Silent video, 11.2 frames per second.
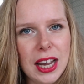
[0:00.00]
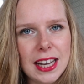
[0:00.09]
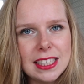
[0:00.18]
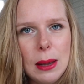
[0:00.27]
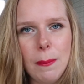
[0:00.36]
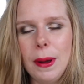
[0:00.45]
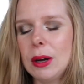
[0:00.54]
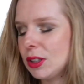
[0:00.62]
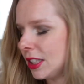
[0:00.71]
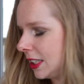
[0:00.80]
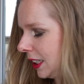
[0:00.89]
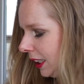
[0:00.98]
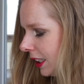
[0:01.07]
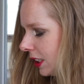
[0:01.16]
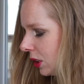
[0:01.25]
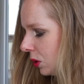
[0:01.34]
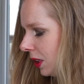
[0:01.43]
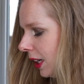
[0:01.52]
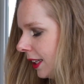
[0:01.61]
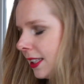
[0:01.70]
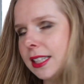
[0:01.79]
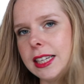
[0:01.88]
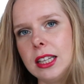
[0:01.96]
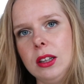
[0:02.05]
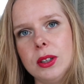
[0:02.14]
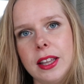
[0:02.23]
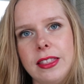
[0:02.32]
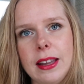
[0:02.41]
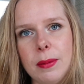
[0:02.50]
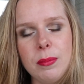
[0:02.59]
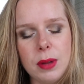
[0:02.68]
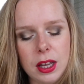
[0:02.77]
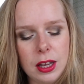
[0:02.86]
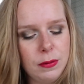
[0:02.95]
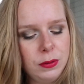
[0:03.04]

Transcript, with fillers: guys about today so let's take a look at them uh,